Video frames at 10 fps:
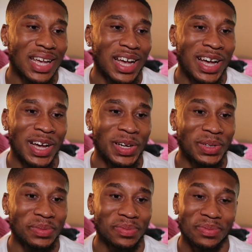
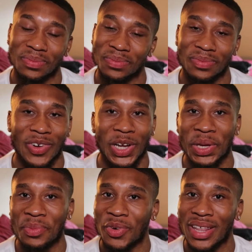Um, follow
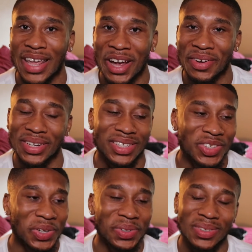your boy there, and you
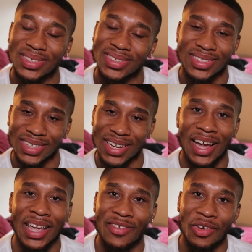know,
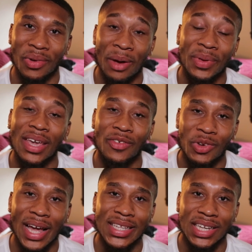I give it, I'll be giving
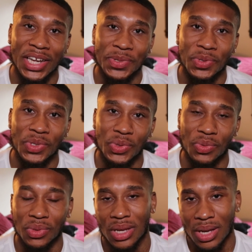you guys the next one
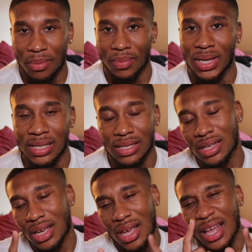soon. Peace,
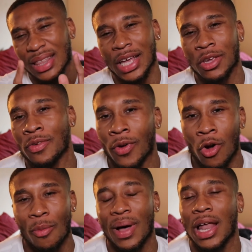and thank you for
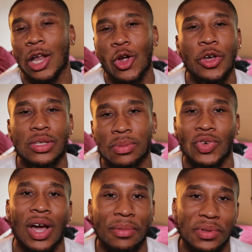all my loyal
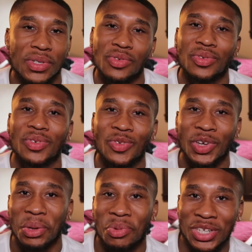subscribers.
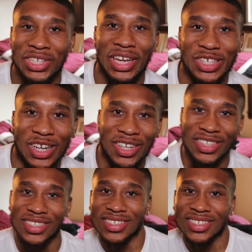Really appreciate y'all.